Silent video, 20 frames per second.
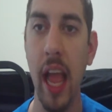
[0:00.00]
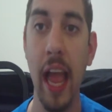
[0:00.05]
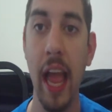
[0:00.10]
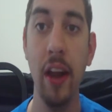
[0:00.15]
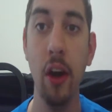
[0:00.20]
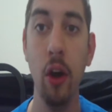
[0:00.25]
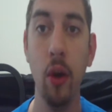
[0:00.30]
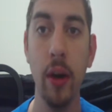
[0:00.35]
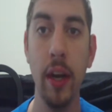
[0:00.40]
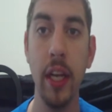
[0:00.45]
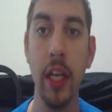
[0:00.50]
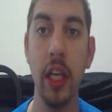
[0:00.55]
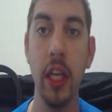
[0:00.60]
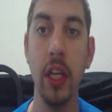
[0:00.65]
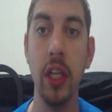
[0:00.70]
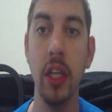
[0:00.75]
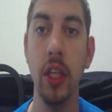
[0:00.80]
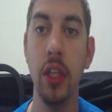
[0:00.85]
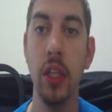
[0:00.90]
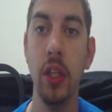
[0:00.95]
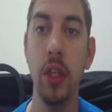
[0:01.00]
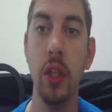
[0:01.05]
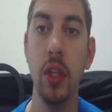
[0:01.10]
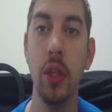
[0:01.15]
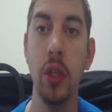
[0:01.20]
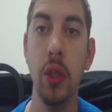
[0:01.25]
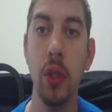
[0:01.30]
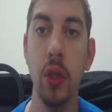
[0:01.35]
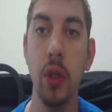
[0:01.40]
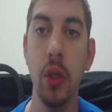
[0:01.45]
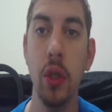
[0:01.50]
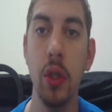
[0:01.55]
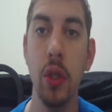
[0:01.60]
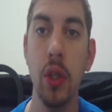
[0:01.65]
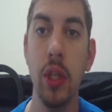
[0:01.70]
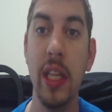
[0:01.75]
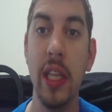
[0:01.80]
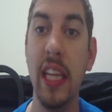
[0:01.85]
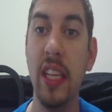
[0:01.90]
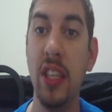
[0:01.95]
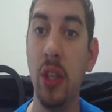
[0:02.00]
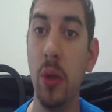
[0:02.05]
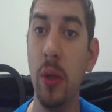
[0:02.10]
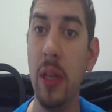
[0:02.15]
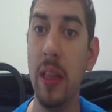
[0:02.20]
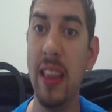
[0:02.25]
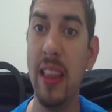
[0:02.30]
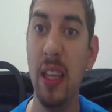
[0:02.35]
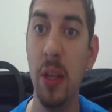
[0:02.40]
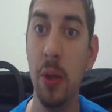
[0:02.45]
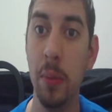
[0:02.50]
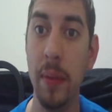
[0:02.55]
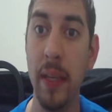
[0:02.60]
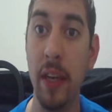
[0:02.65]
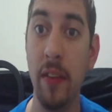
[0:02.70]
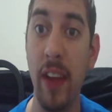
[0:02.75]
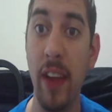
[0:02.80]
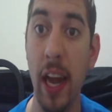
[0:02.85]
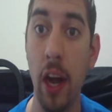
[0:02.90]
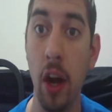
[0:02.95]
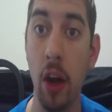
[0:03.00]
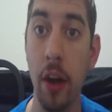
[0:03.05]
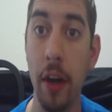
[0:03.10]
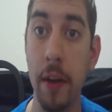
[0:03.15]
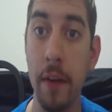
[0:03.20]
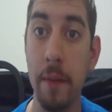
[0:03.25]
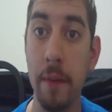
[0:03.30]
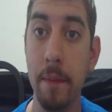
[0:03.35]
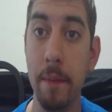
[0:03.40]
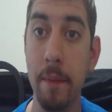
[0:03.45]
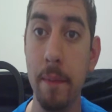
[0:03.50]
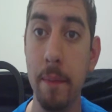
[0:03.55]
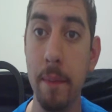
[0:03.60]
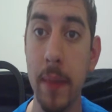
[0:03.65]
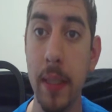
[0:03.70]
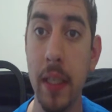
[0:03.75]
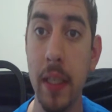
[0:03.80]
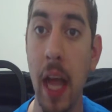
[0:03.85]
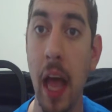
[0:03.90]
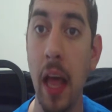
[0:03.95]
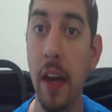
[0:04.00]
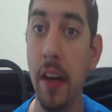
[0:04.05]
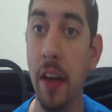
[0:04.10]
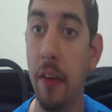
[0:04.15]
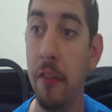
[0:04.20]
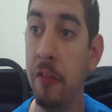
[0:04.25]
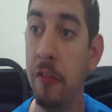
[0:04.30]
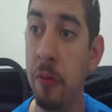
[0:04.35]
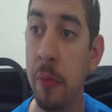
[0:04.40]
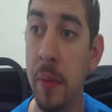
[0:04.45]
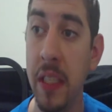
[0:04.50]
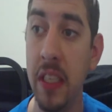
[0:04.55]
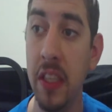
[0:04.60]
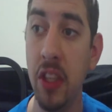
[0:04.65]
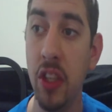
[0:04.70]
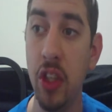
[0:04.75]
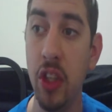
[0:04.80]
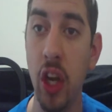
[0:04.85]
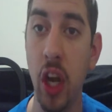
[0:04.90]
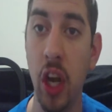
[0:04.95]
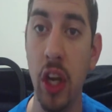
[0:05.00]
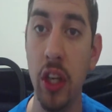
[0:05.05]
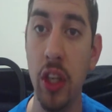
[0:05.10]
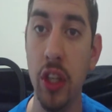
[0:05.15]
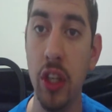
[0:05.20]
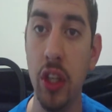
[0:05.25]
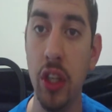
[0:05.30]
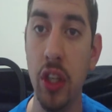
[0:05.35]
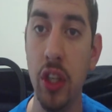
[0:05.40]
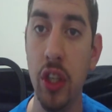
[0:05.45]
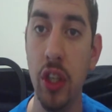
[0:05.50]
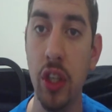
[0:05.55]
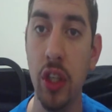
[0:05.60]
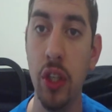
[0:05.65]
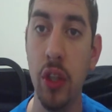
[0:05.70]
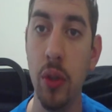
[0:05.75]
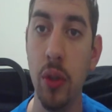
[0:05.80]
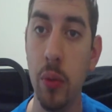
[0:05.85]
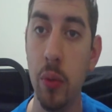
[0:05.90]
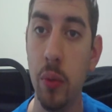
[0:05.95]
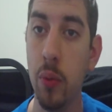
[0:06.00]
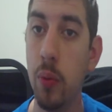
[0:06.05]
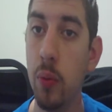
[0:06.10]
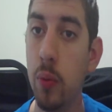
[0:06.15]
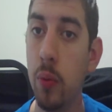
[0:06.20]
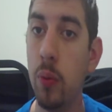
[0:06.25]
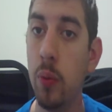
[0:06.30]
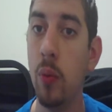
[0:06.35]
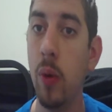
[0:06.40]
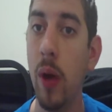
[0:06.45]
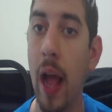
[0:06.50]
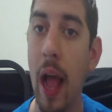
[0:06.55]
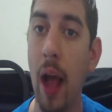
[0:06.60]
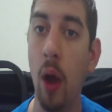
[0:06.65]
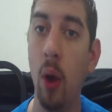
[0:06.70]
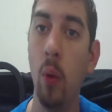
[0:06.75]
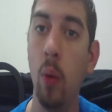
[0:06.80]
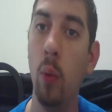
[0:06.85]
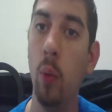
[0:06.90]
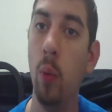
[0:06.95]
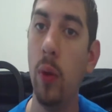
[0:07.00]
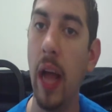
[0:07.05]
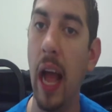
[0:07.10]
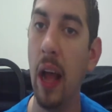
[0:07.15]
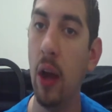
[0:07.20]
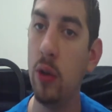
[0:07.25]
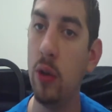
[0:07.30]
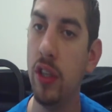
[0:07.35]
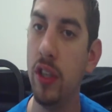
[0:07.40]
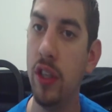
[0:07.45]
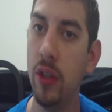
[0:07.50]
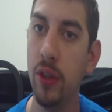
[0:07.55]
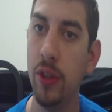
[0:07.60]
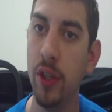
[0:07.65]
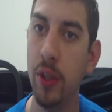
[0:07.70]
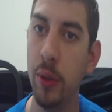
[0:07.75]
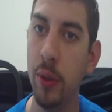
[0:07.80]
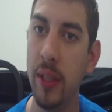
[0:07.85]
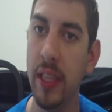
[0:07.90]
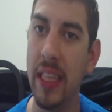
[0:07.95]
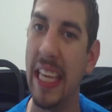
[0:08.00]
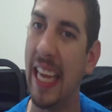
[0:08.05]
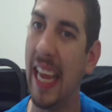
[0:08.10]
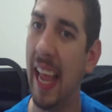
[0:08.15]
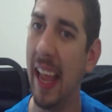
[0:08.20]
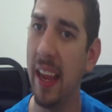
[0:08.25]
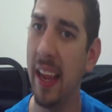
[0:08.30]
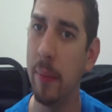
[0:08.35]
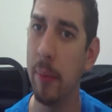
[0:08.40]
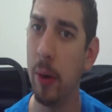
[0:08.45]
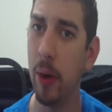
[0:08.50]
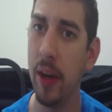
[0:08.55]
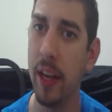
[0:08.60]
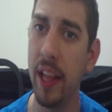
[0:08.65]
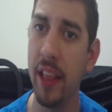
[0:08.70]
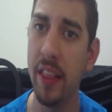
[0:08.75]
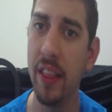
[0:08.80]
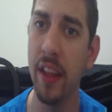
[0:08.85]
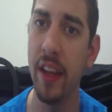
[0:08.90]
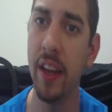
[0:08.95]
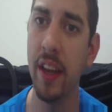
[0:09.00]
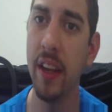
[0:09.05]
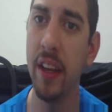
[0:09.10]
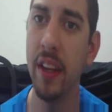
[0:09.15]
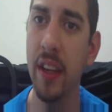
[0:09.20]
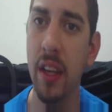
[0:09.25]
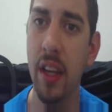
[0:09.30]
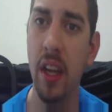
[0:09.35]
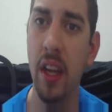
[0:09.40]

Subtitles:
Erin. They showed a little bit of Erin, but not enough for me to judge how she'll do in the game or anything.